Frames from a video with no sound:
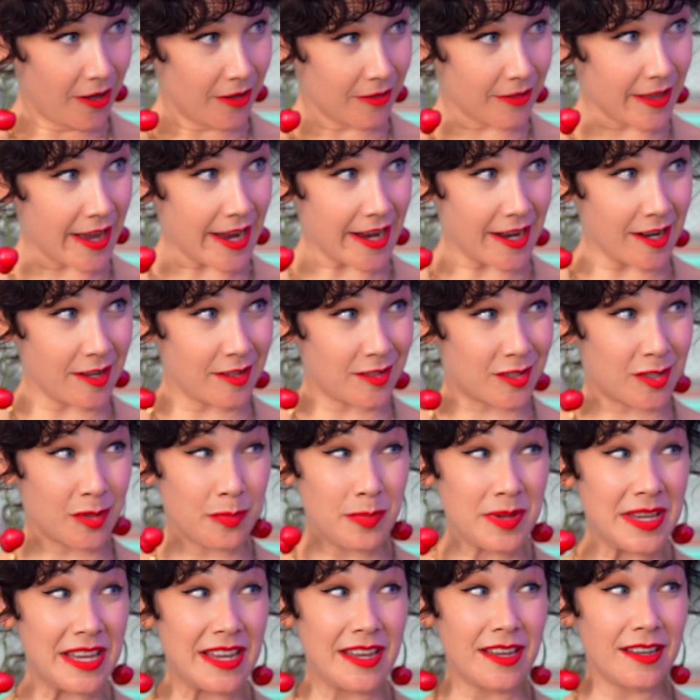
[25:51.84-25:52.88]
Like to
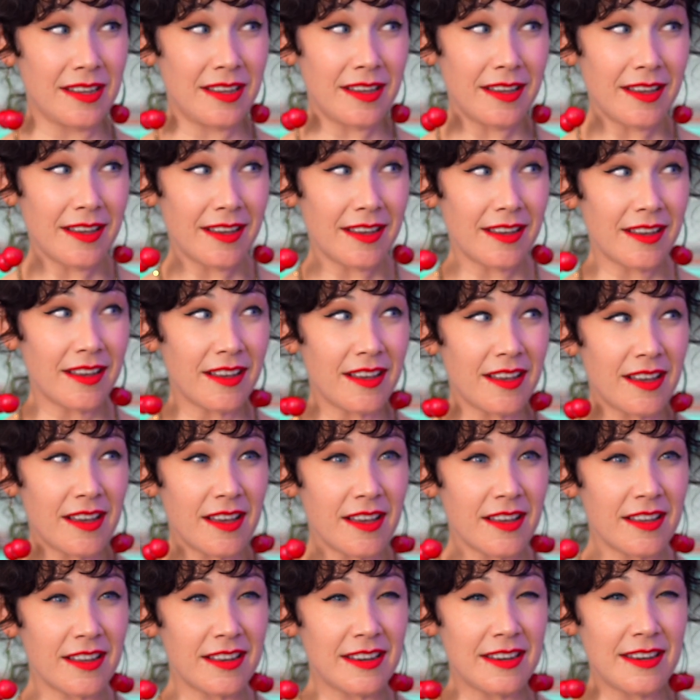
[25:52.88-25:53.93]
be
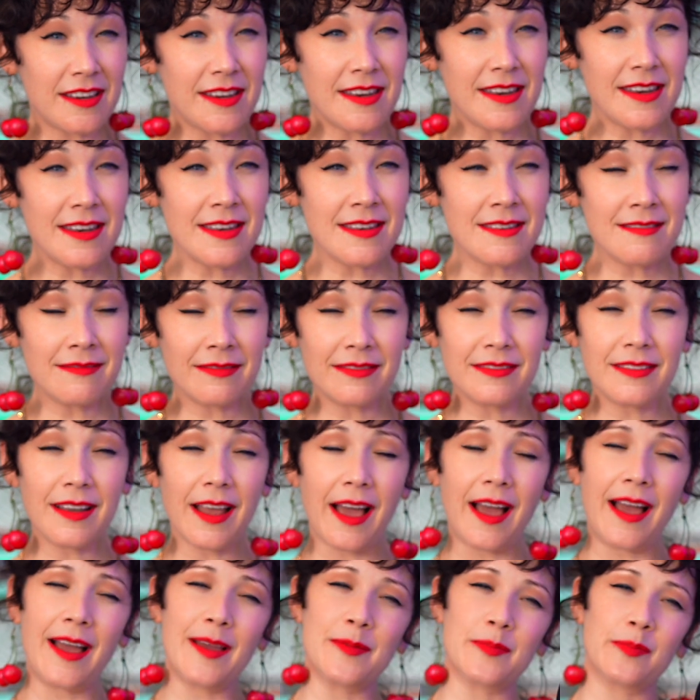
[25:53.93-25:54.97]
not,
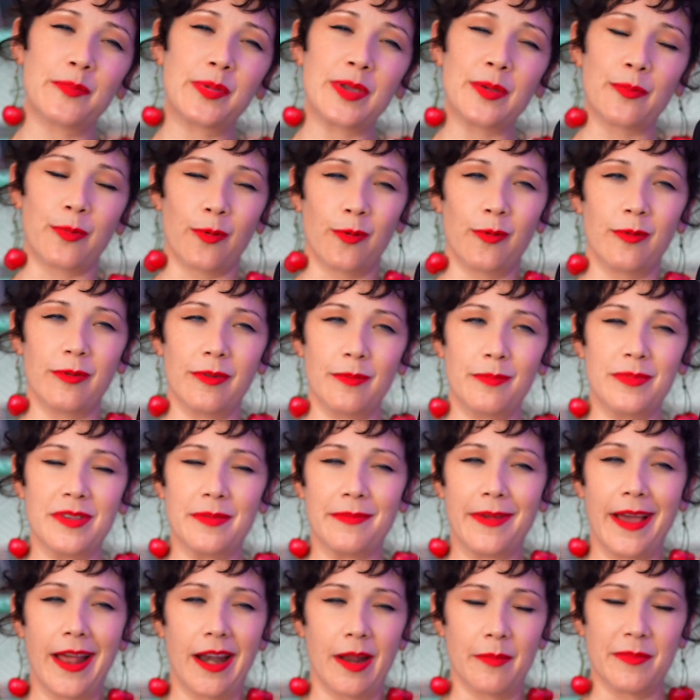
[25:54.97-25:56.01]
people would be
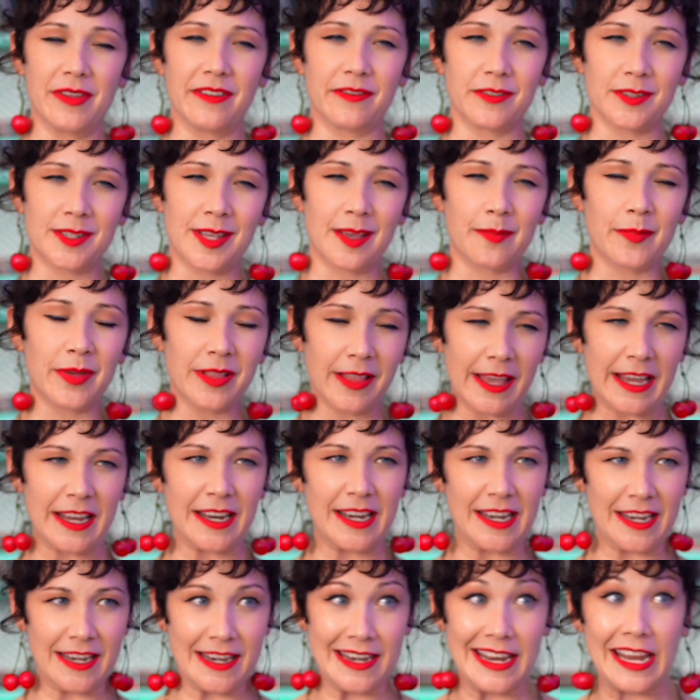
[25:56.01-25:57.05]
mad at me for saying, but like
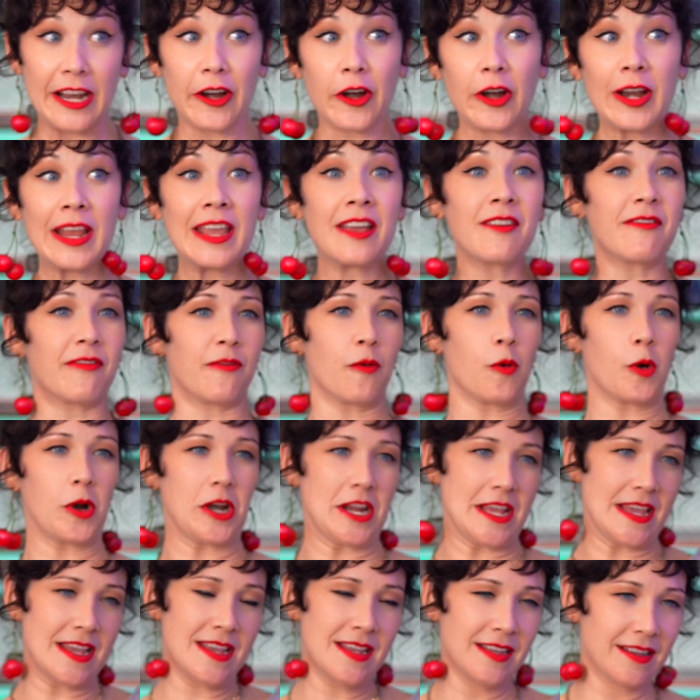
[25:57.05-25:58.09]
nearing
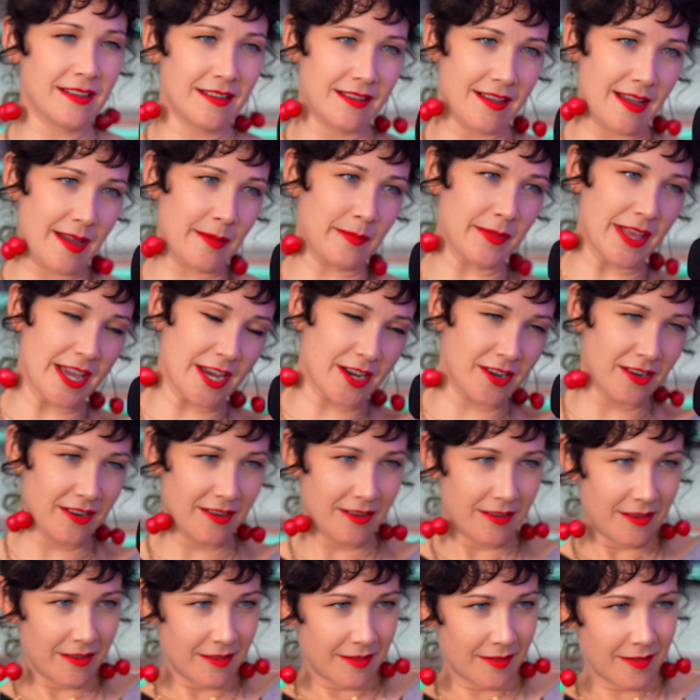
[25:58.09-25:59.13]
40, mm. I'm like,
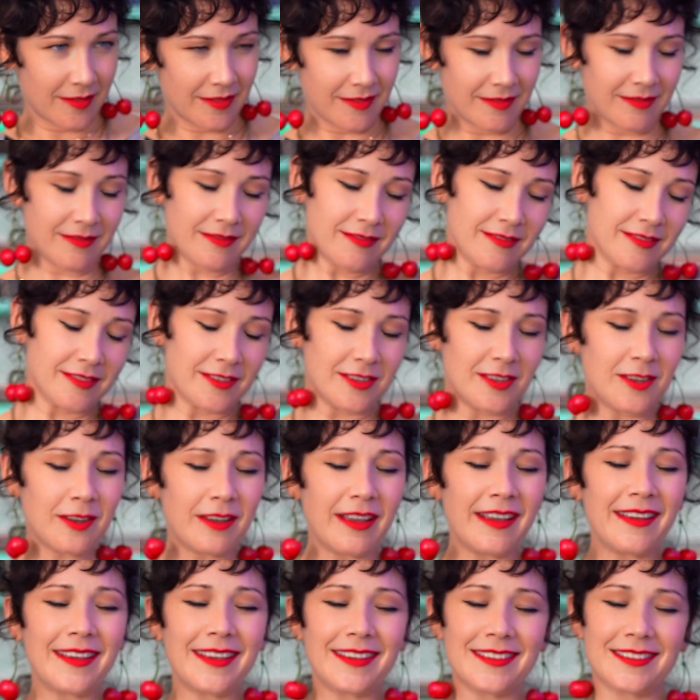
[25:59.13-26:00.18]
you,
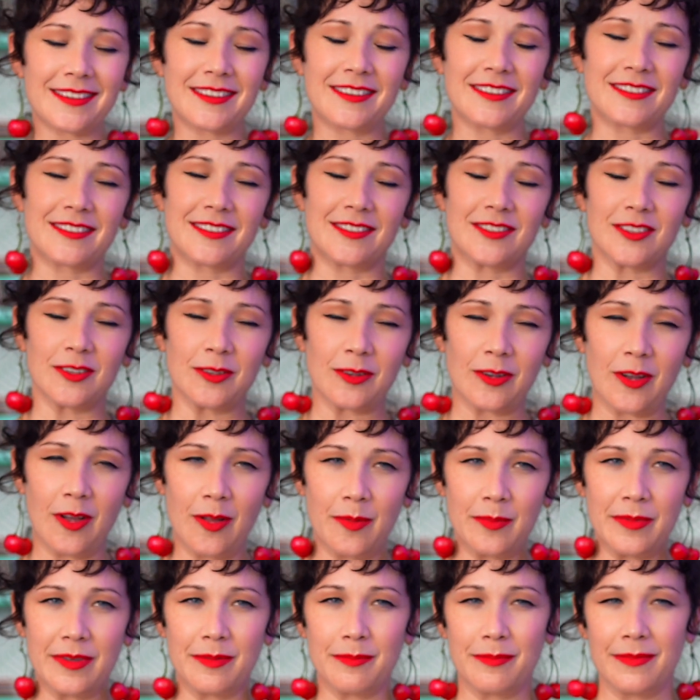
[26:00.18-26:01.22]
I guess you could still call
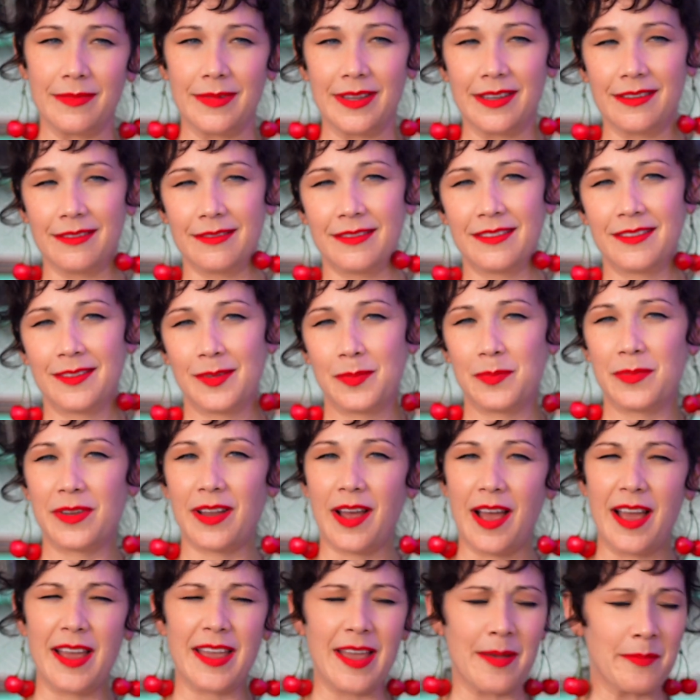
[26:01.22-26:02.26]
me mid, mid.
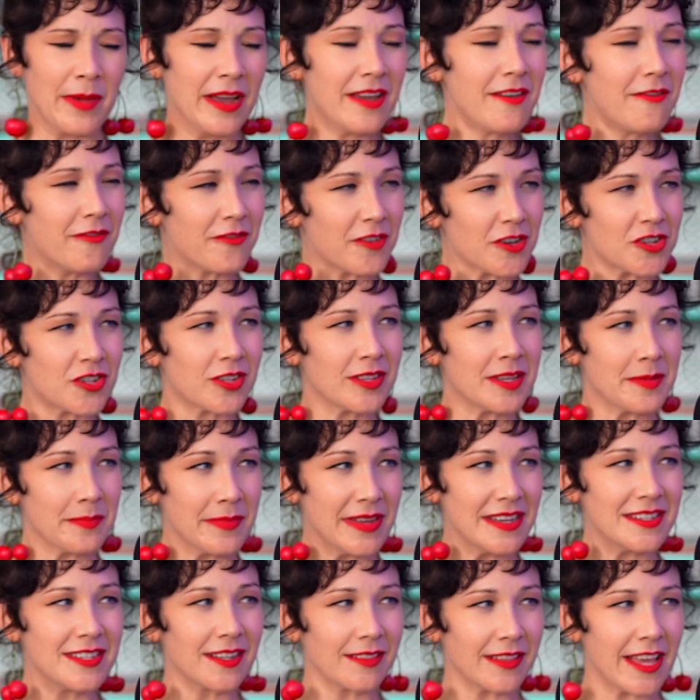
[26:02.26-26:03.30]
Am I officially
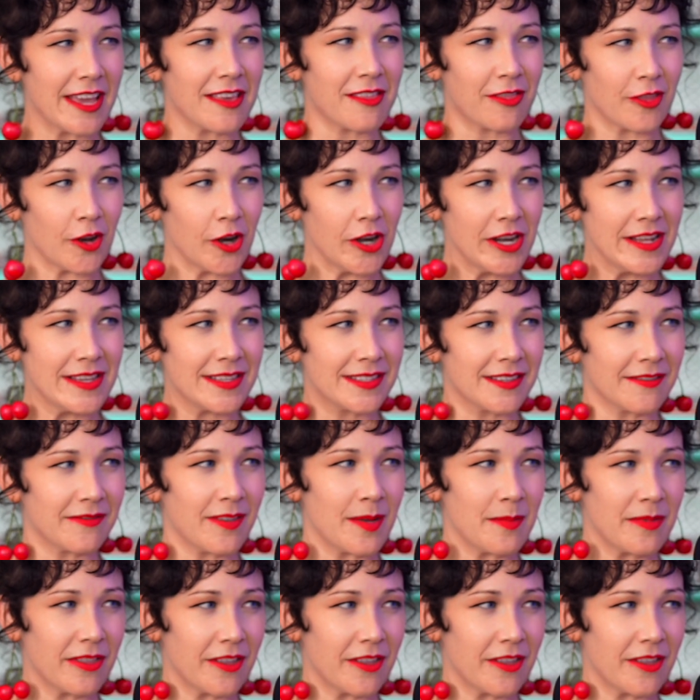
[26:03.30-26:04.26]
mid to late 30s if I'm